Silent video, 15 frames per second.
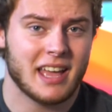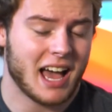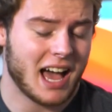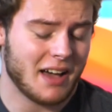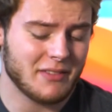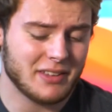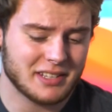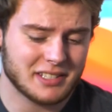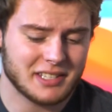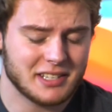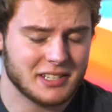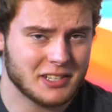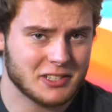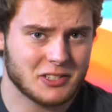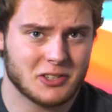Obviously it
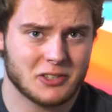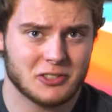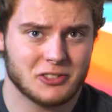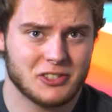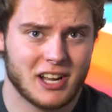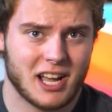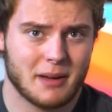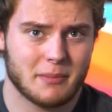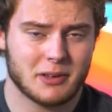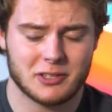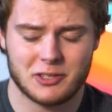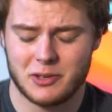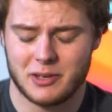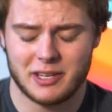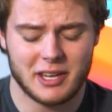does a good job because
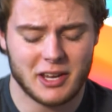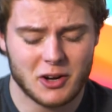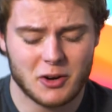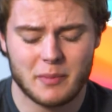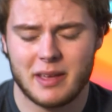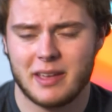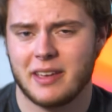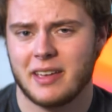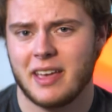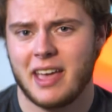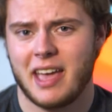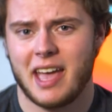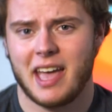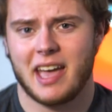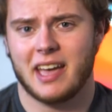you can hear me
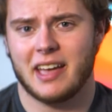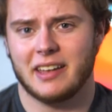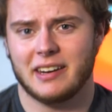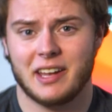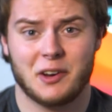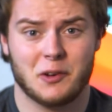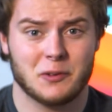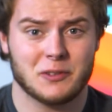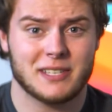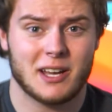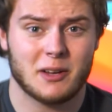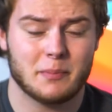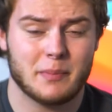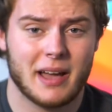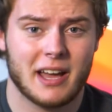and I don't
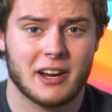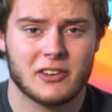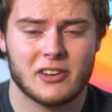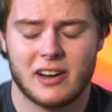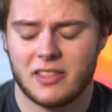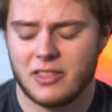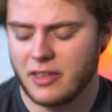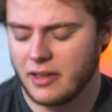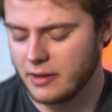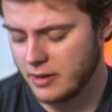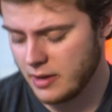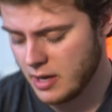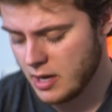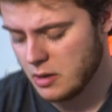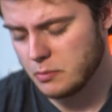sound bad or anything,
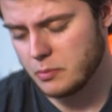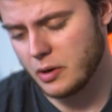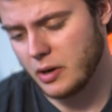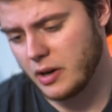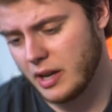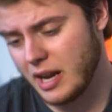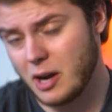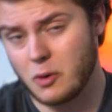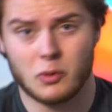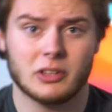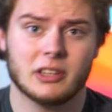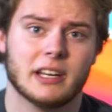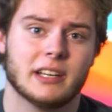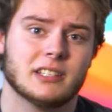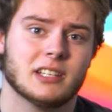but I would
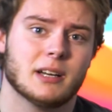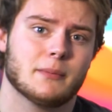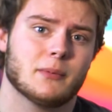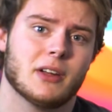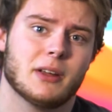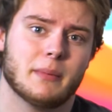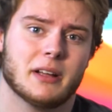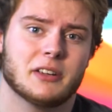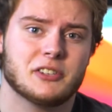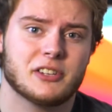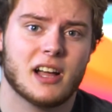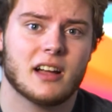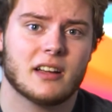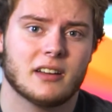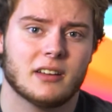like to upgrade my
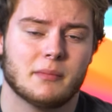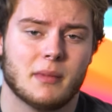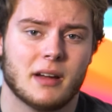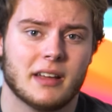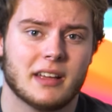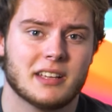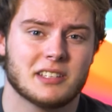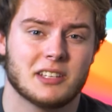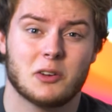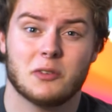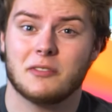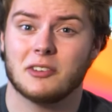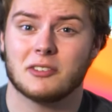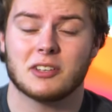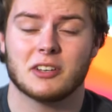shotgun mic because I don't
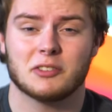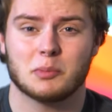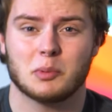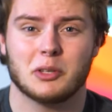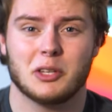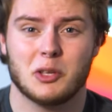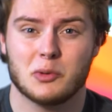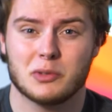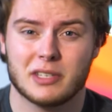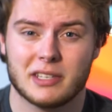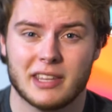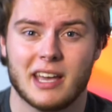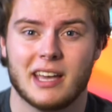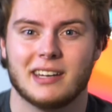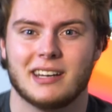feel comfortable using
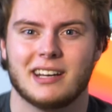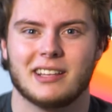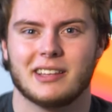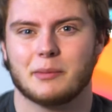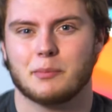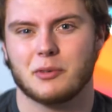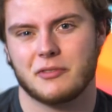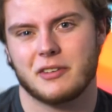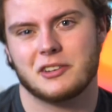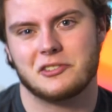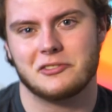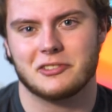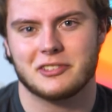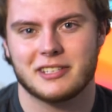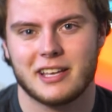that in any like
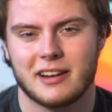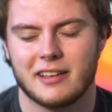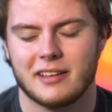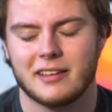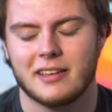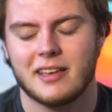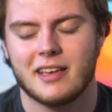professional setting,